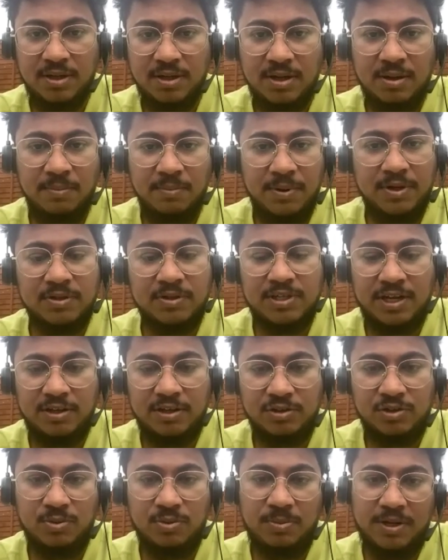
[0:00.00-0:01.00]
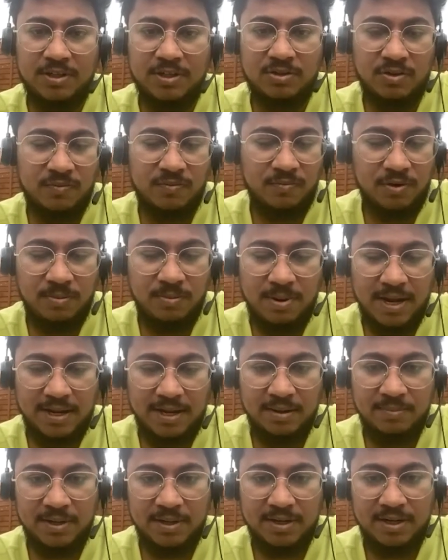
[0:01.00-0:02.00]
because I used to play softball back
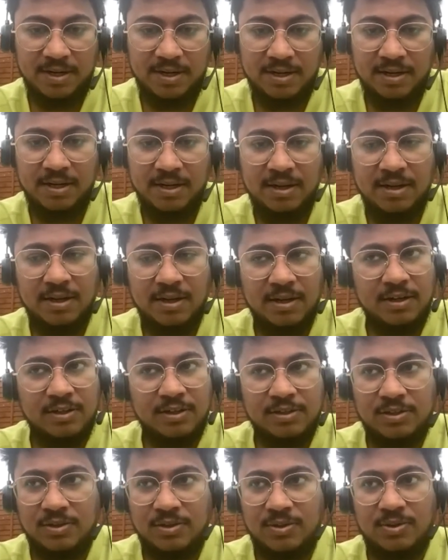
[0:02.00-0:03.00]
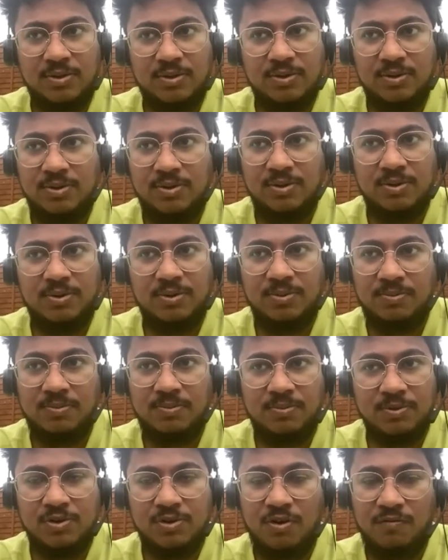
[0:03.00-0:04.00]
in my country. So
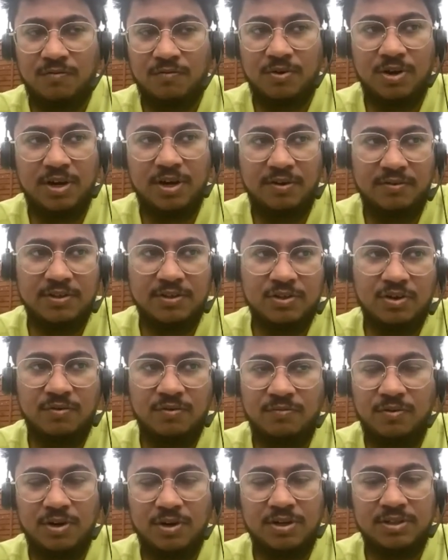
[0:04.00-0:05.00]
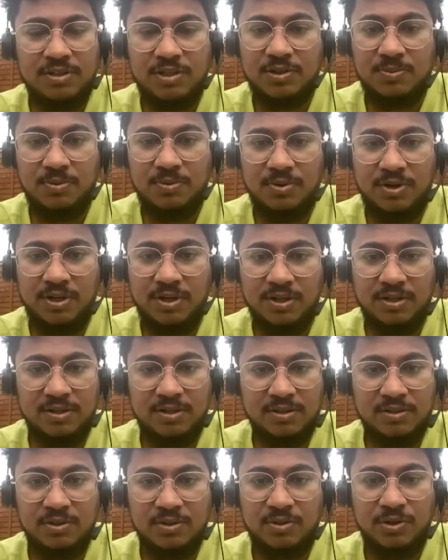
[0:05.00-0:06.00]
even softball is a sport here.
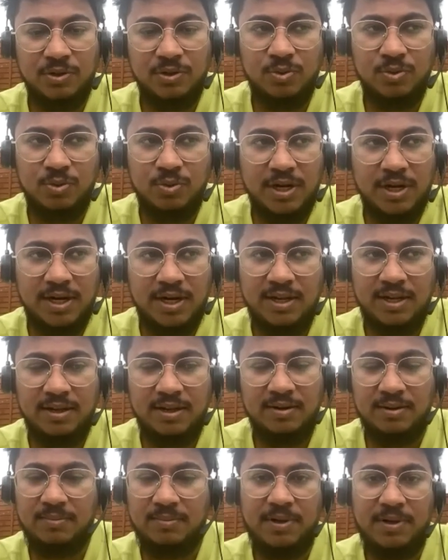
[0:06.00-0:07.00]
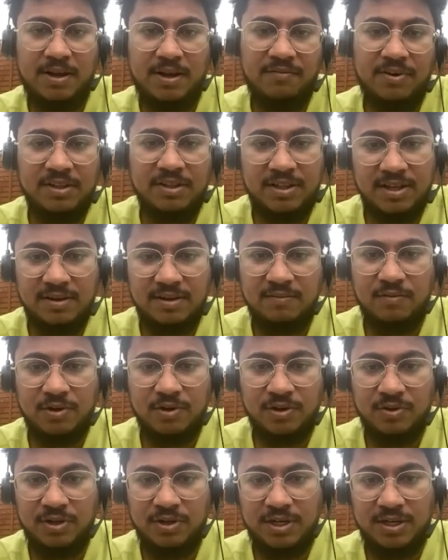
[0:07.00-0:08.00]
So you get everything what
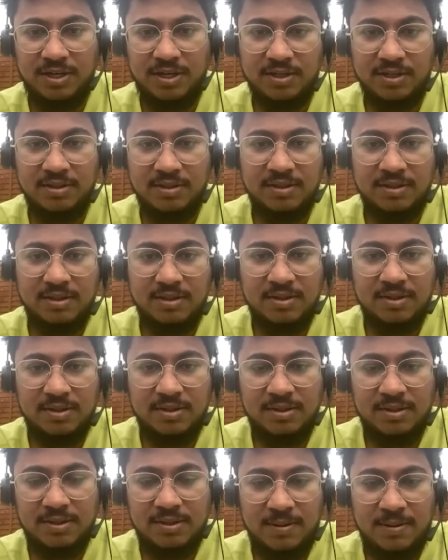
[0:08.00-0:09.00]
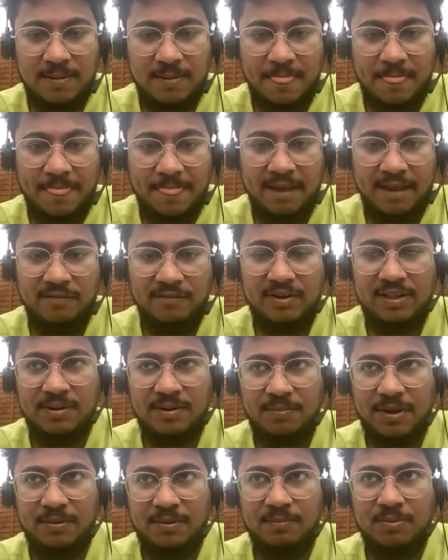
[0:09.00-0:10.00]
you need here, even the
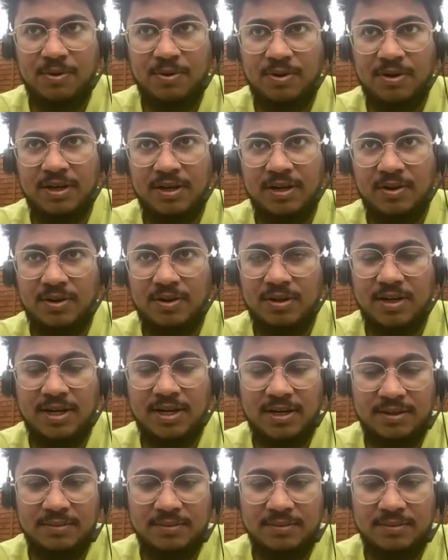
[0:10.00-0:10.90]
ping pong and all that.